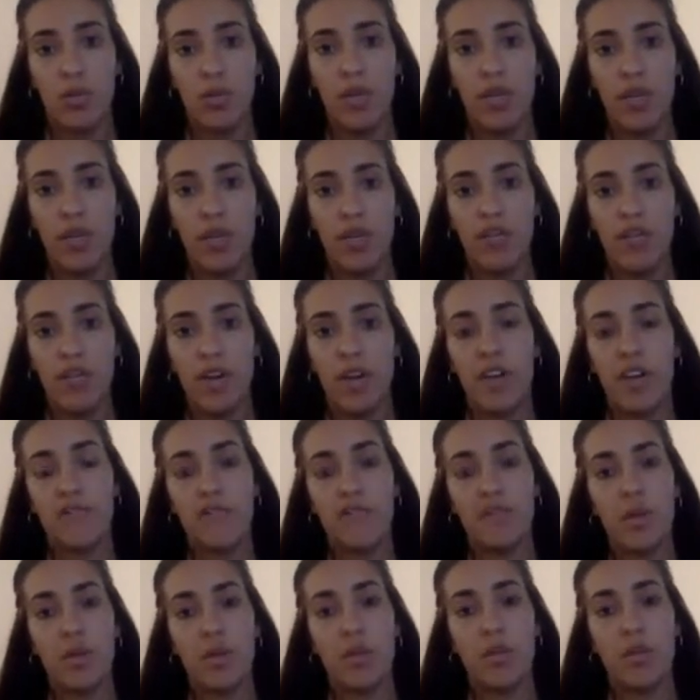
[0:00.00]
be very
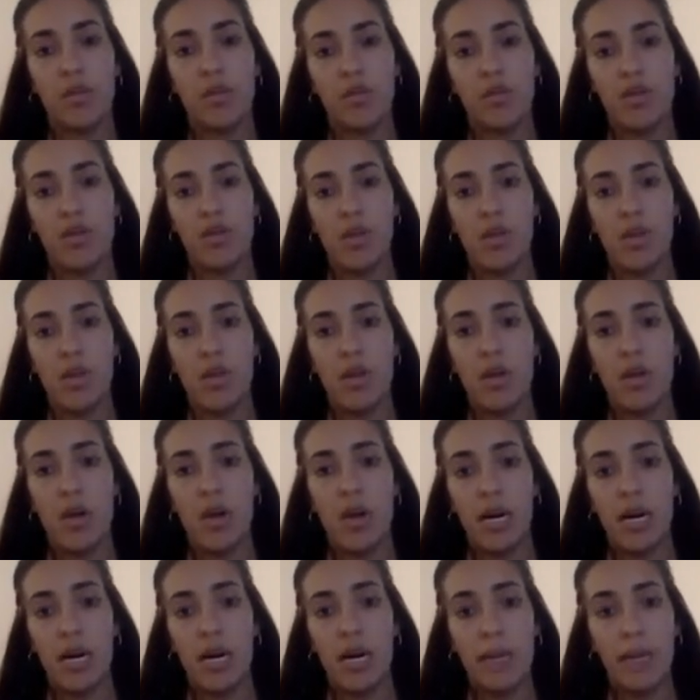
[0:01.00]
focused
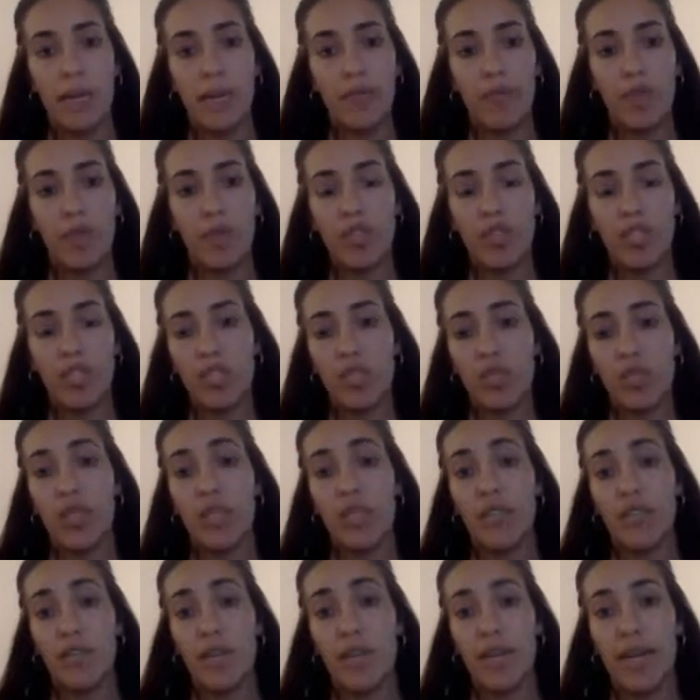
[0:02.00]
on the
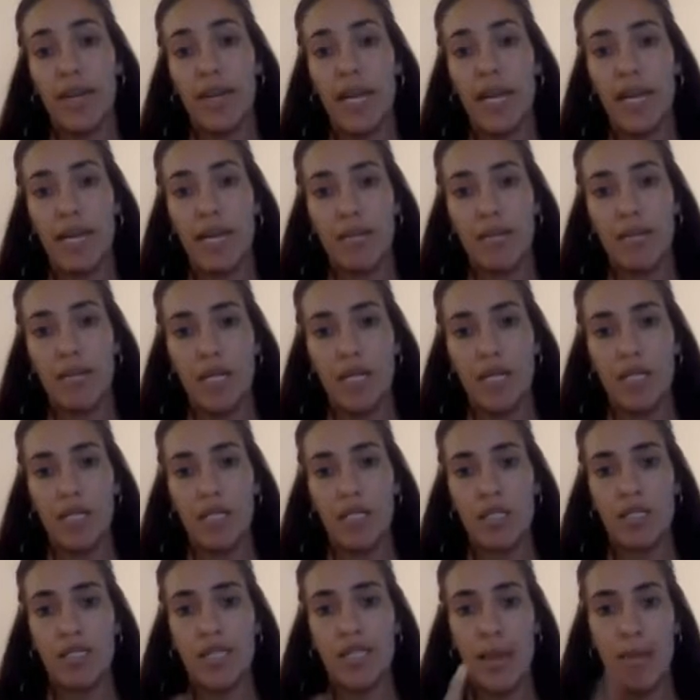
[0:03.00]
screen for about 8
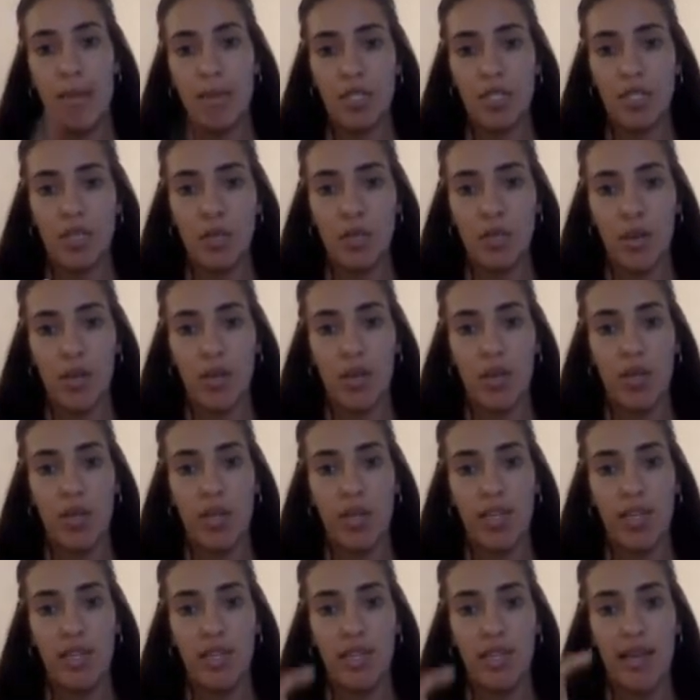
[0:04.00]
minutes, to tap the screen
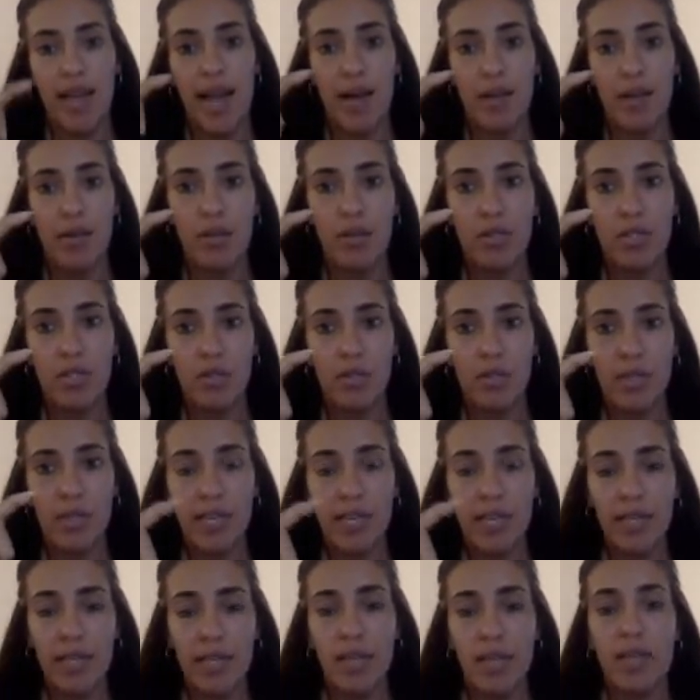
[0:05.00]
when there's an arrow
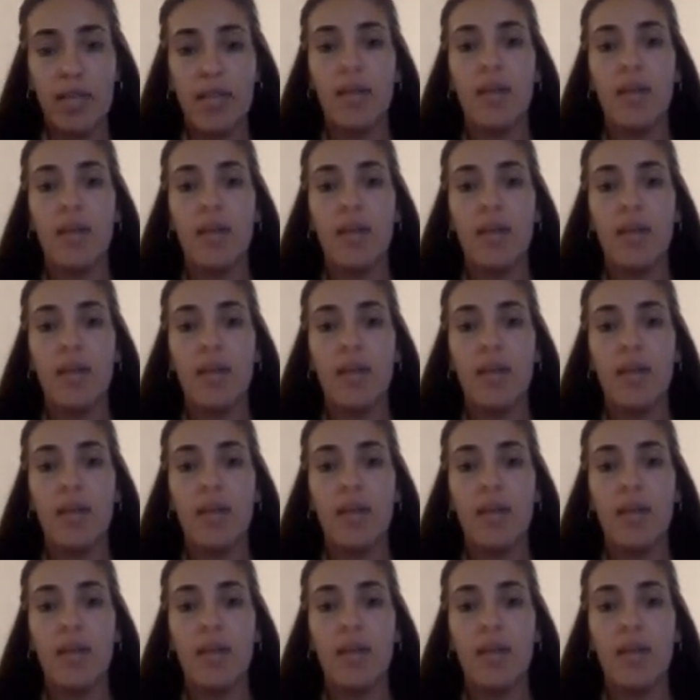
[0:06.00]
displayed,